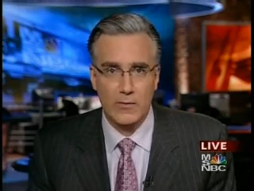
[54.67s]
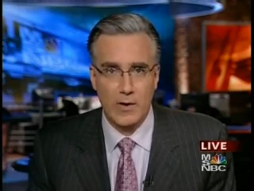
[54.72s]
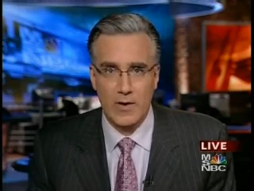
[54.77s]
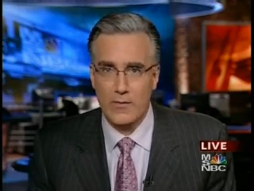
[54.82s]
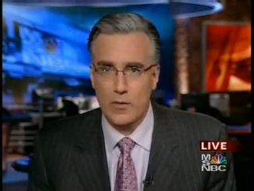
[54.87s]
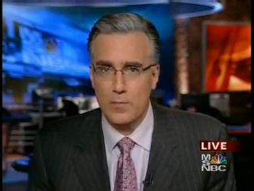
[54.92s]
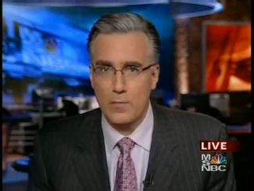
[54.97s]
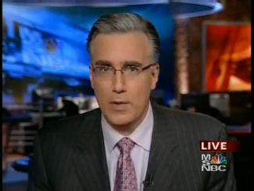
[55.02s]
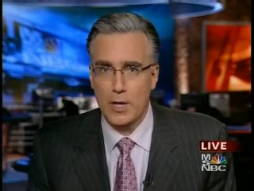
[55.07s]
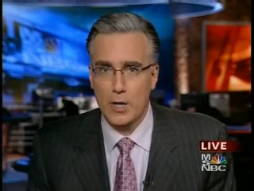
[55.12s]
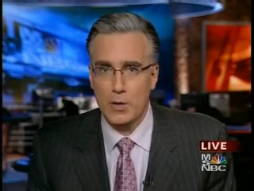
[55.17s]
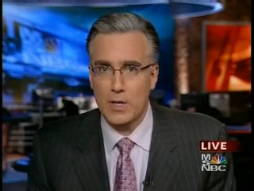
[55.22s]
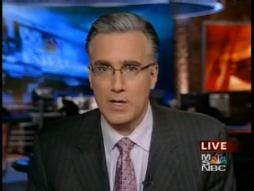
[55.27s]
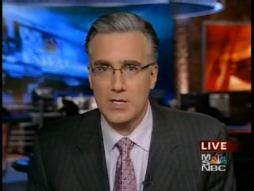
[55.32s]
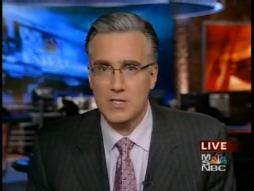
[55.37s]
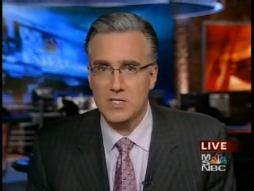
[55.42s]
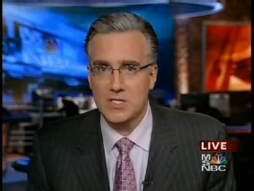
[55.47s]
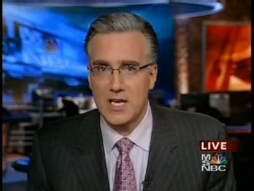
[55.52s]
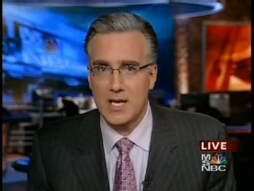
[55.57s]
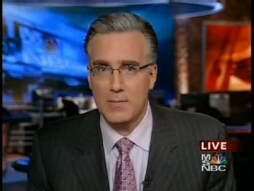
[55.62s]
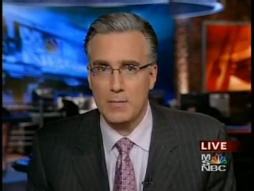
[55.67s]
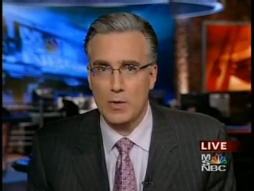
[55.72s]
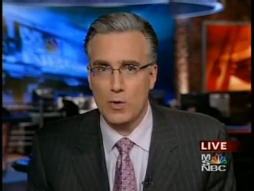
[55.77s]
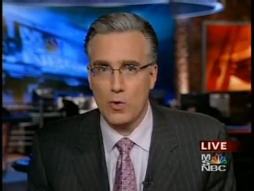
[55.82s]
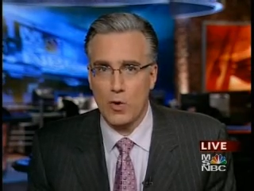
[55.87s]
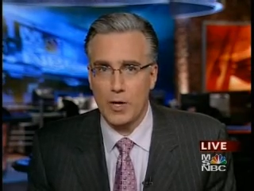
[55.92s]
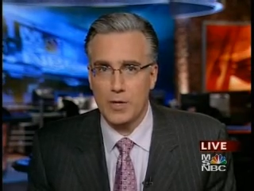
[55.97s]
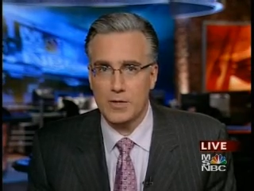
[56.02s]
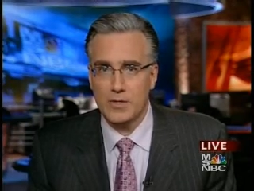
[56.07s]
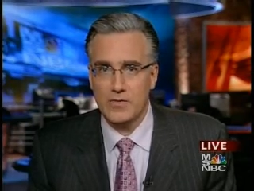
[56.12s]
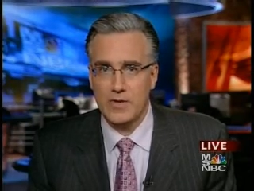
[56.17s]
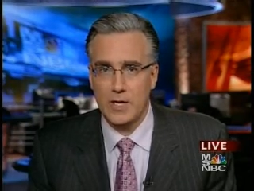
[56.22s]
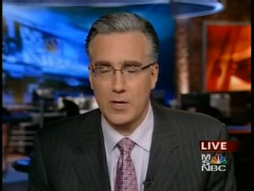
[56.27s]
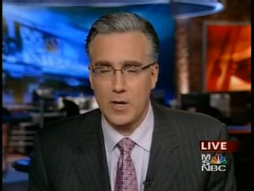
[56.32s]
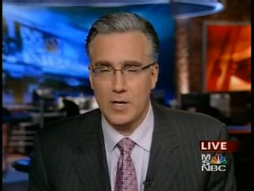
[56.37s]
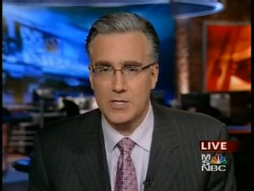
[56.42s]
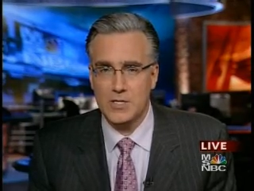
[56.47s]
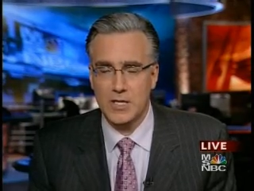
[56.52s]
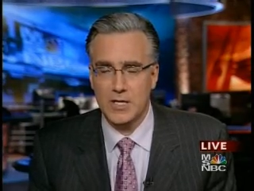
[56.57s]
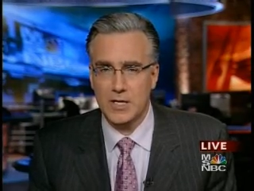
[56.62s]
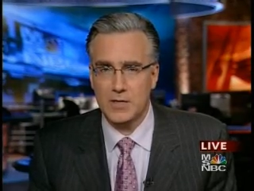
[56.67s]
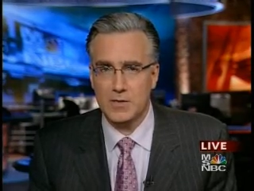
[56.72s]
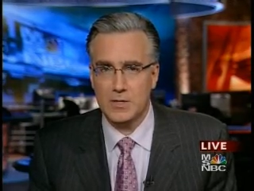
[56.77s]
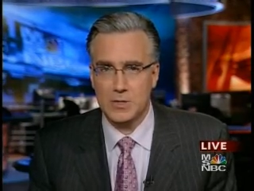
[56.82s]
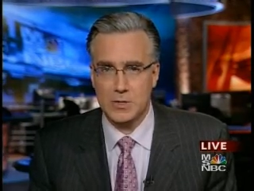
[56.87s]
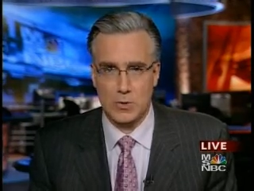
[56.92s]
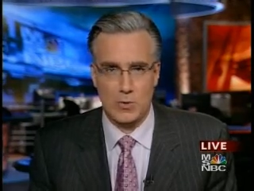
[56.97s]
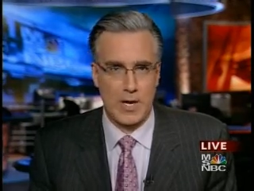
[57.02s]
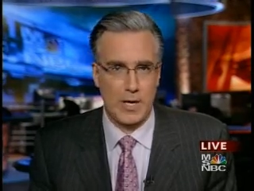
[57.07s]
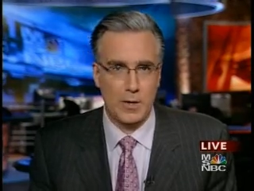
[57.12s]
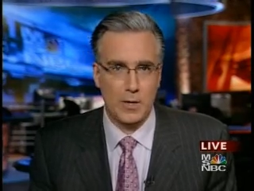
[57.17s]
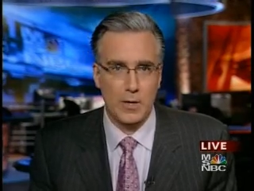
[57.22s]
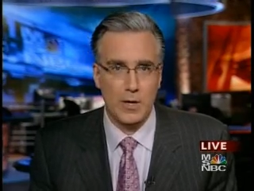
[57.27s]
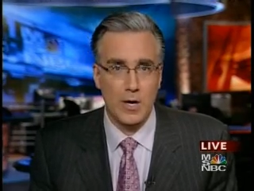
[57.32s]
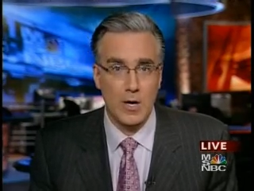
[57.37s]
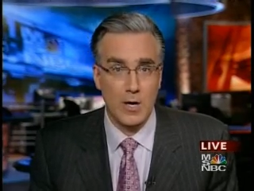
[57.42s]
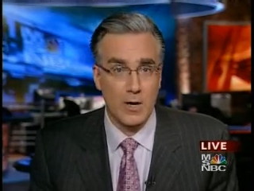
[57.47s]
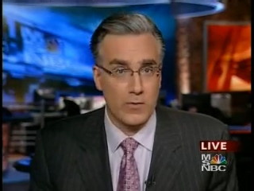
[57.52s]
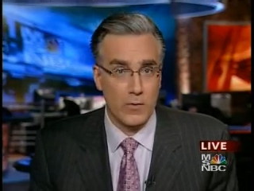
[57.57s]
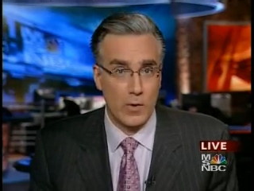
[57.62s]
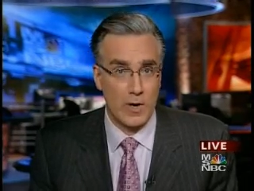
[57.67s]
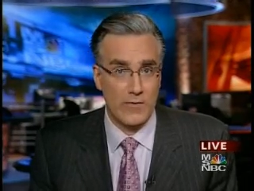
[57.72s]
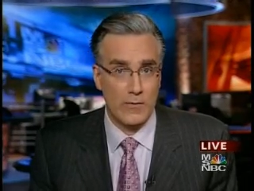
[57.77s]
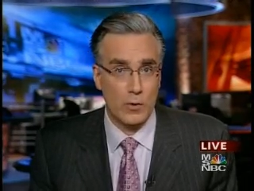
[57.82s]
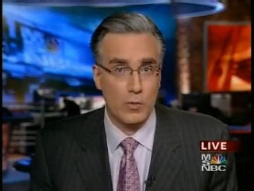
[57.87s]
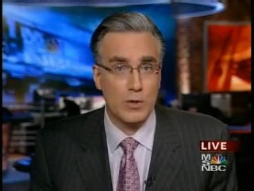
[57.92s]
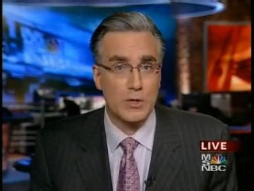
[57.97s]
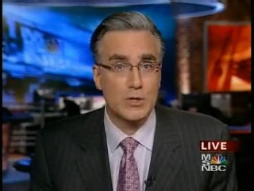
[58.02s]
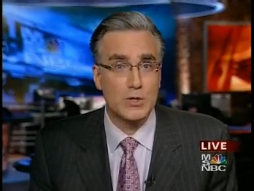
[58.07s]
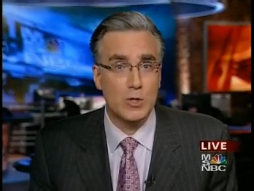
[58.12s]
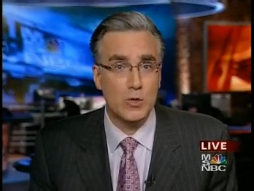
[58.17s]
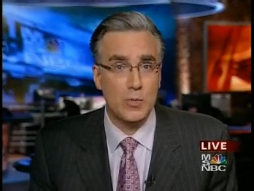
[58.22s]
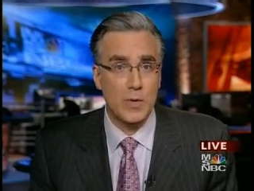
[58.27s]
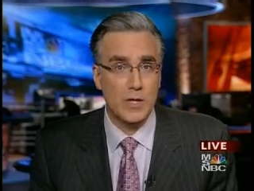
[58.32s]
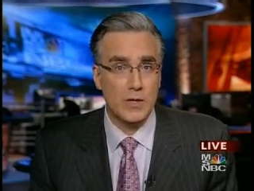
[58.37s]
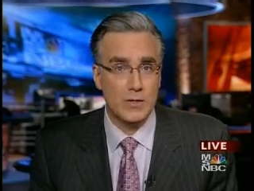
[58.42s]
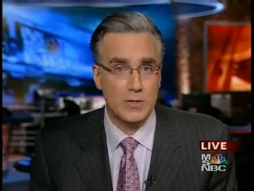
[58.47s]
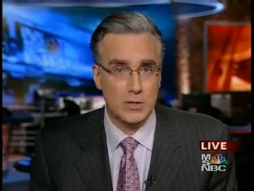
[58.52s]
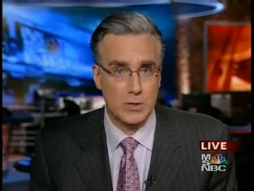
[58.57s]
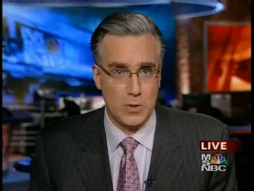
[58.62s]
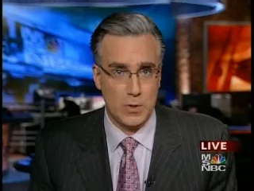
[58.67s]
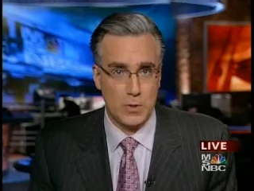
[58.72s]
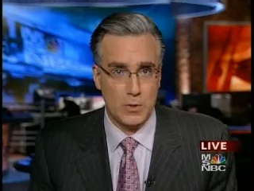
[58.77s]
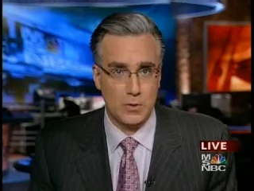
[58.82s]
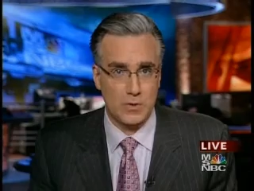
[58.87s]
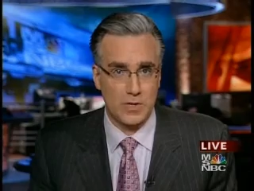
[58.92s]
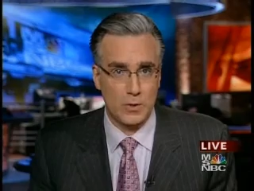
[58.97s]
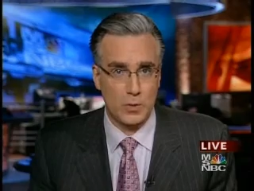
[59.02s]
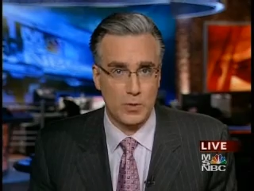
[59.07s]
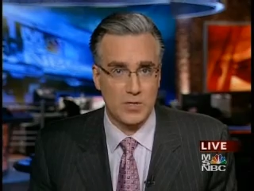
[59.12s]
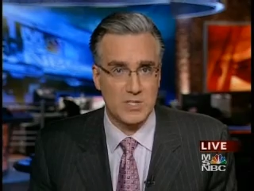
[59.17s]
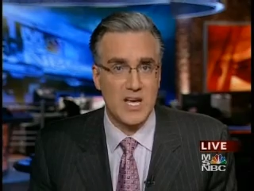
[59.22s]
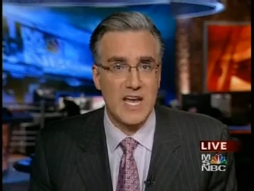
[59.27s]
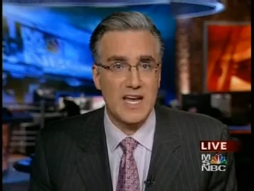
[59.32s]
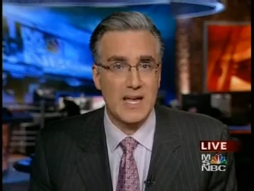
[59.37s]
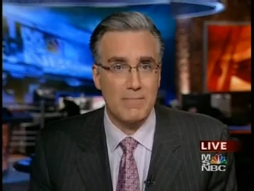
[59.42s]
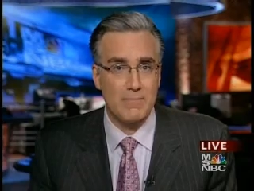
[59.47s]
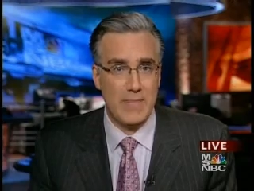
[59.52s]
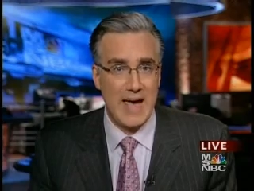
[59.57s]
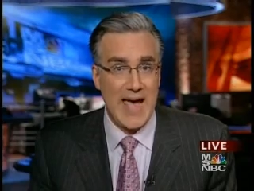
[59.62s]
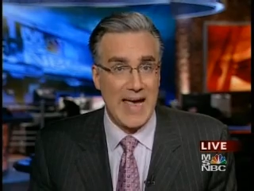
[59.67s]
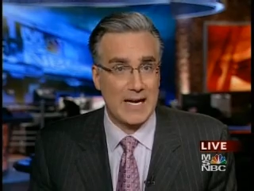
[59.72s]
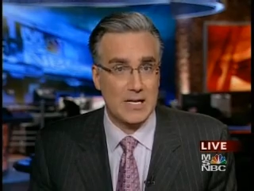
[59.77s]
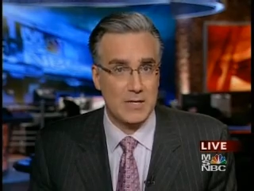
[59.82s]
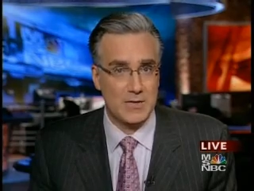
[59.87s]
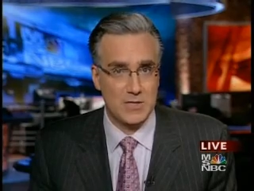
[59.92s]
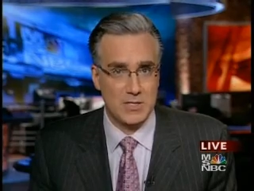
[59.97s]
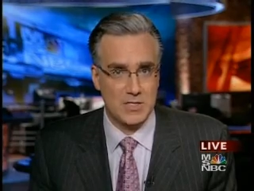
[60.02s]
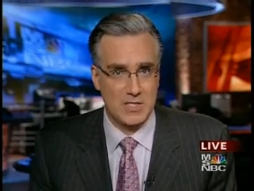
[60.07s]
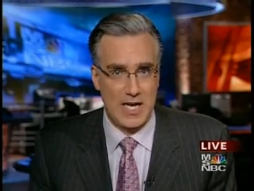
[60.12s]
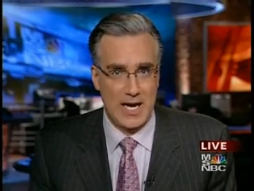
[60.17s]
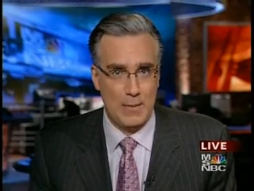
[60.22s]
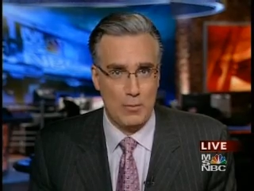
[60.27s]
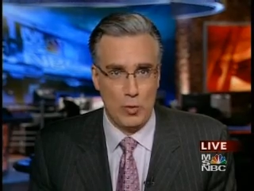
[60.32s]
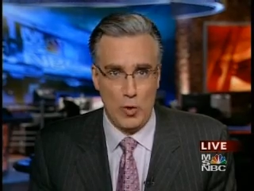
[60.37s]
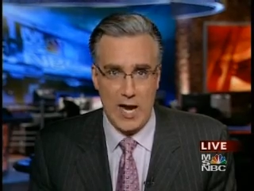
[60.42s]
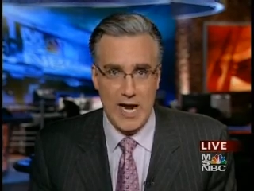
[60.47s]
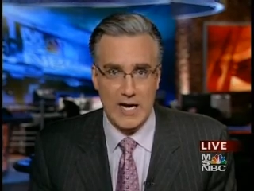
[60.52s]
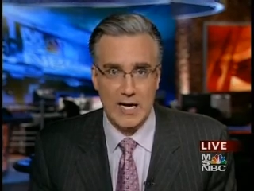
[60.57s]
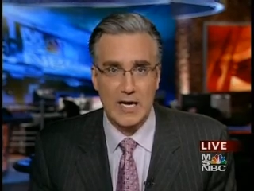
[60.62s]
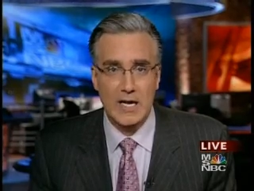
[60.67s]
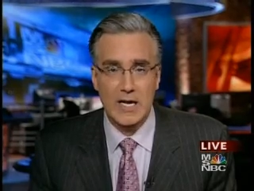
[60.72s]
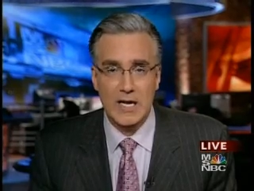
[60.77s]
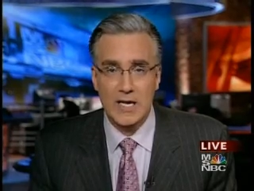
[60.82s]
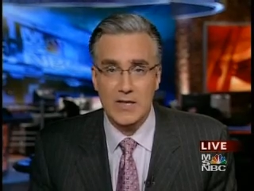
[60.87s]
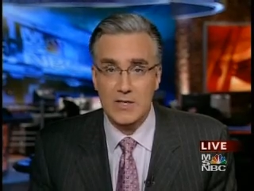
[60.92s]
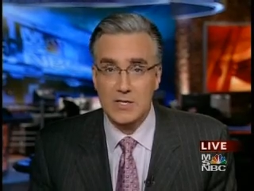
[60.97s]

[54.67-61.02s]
forever muttering the same grunt of inarticulate surrender, forever resuming the circle that will take him back to the same rake,